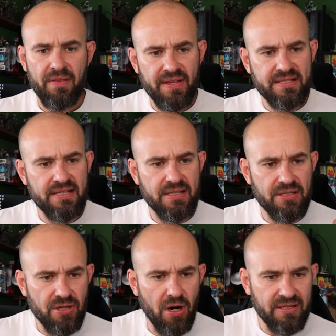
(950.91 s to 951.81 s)
This is the
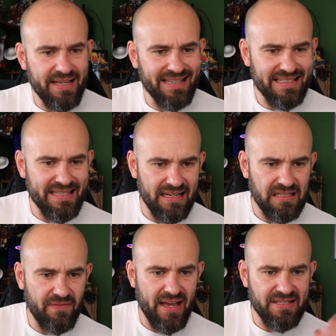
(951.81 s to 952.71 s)
Dark Knight
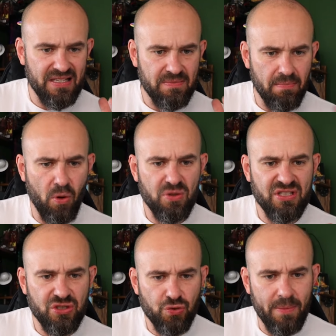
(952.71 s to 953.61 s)
Detective as his
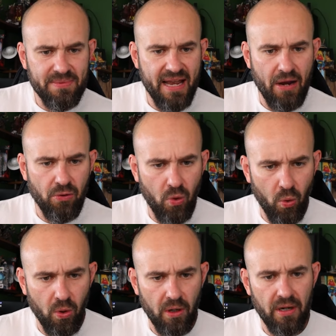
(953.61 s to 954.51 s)
most stripped down
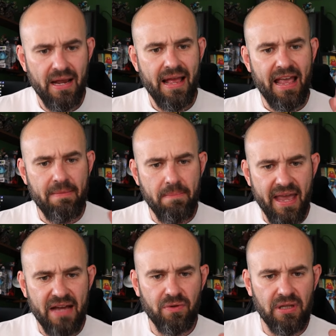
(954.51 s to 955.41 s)
core, a
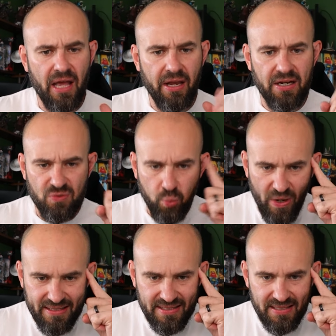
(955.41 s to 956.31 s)
man relying on his
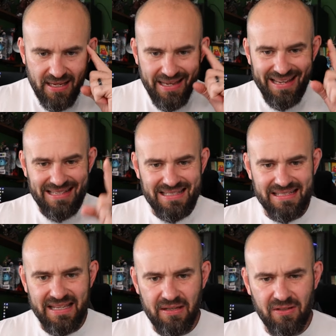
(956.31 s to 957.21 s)
wits, his
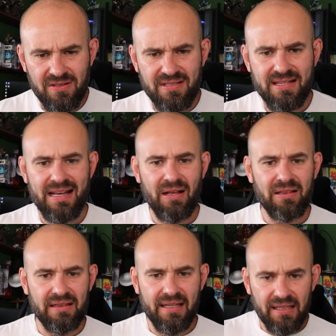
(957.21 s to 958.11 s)
skills,
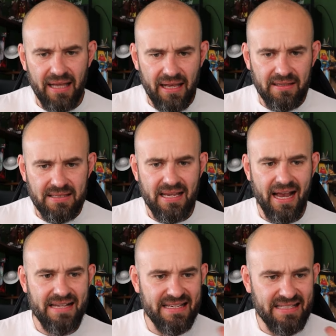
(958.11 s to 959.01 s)
little else
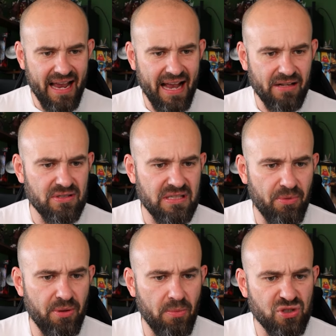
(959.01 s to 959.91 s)
as he tackles
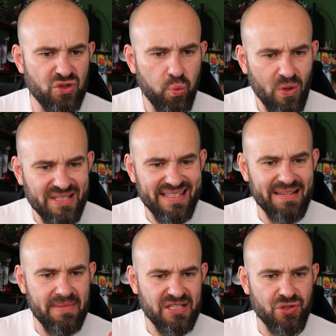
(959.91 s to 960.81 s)
some of the most
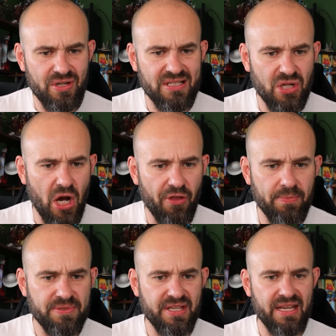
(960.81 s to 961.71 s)
twisted mysteries
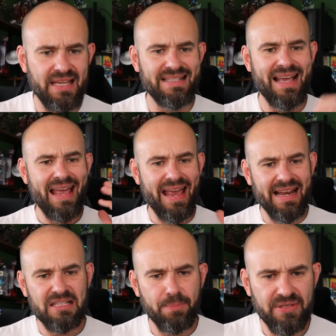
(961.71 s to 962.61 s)
Gotham cities
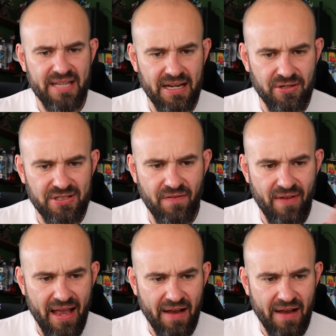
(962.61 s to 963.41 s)
and its protectors have